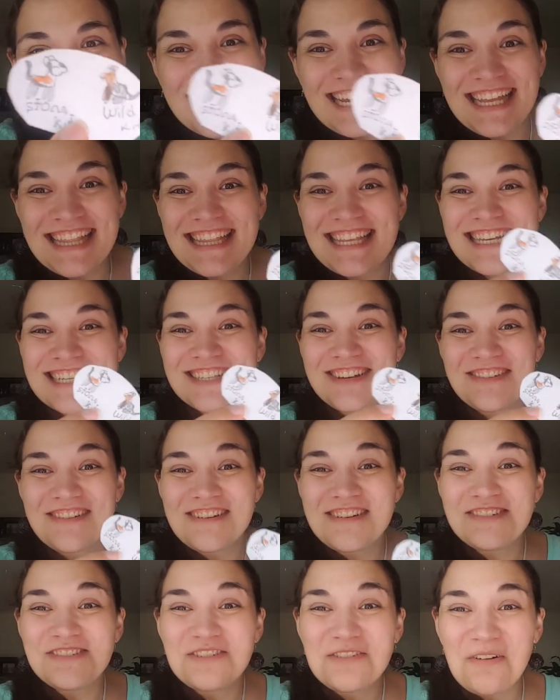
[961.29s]
Kit. These
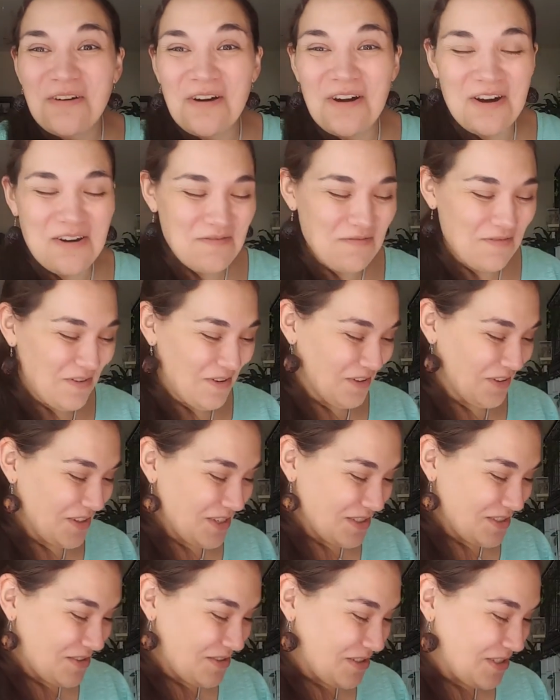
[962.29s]
are adorable.
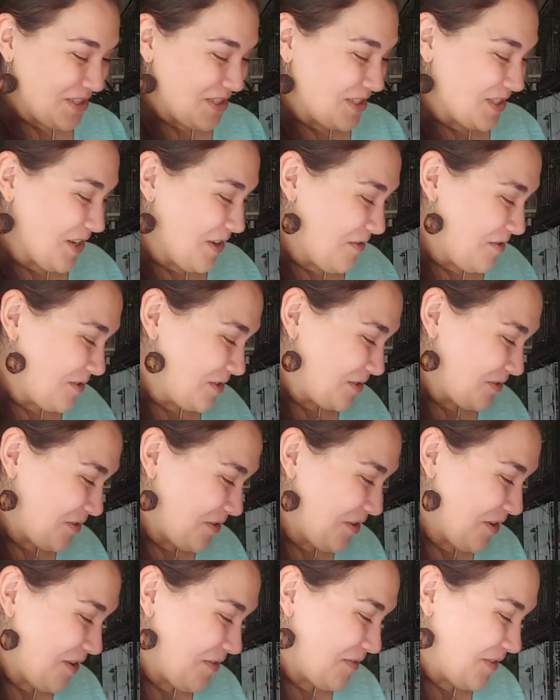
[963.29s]
These are so
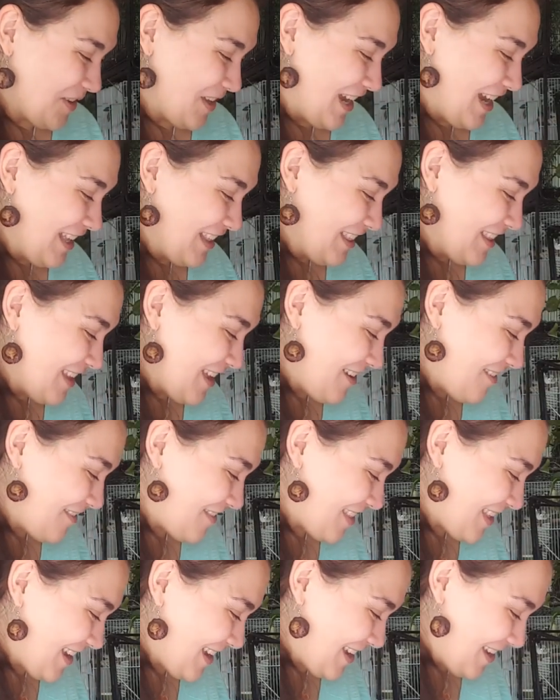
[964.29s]
adorable. I
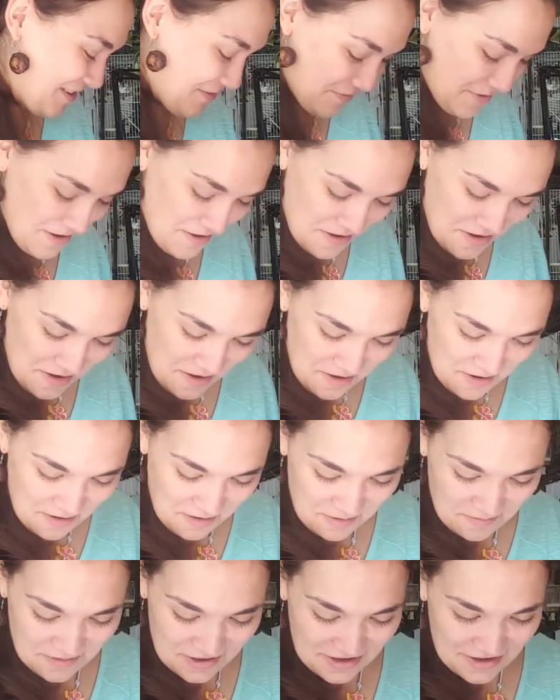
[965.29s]
love them.
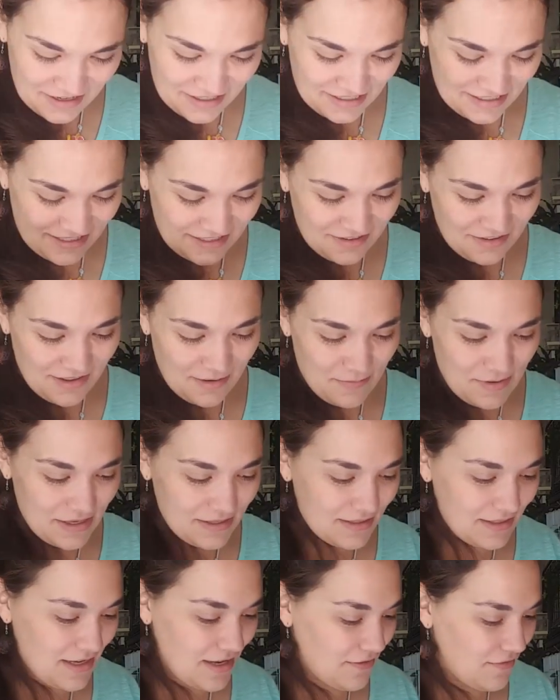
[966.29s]
Oh my goodness. So let me
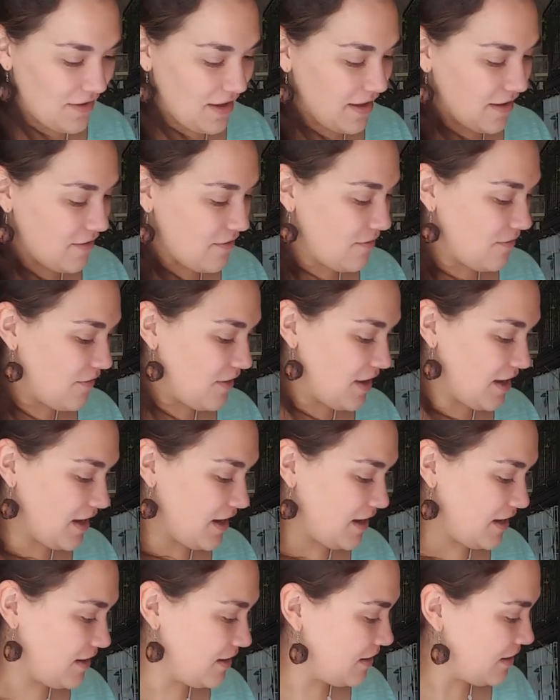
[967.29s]
see if I can
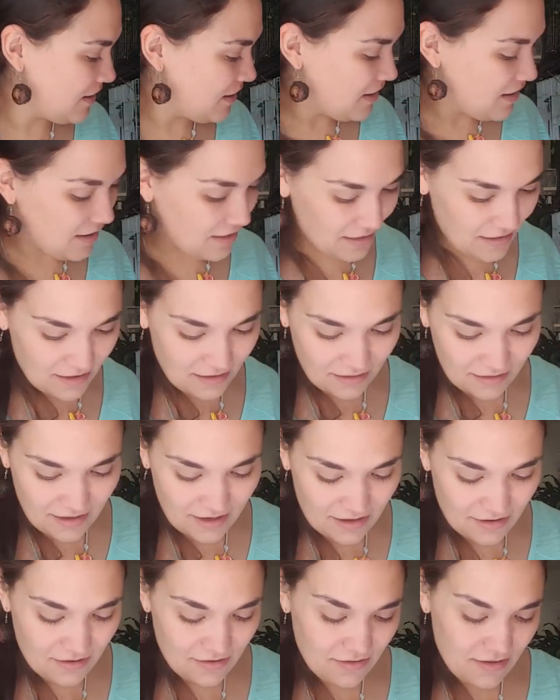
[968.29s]
find the
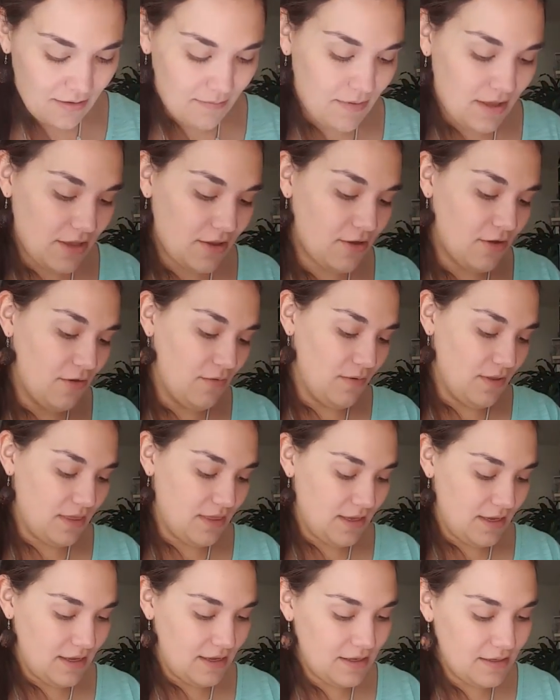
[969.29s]
letter that might go
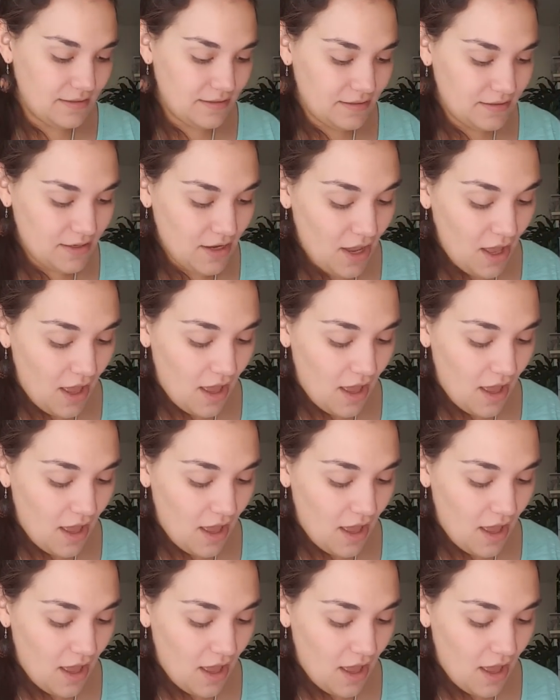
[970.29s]
with this.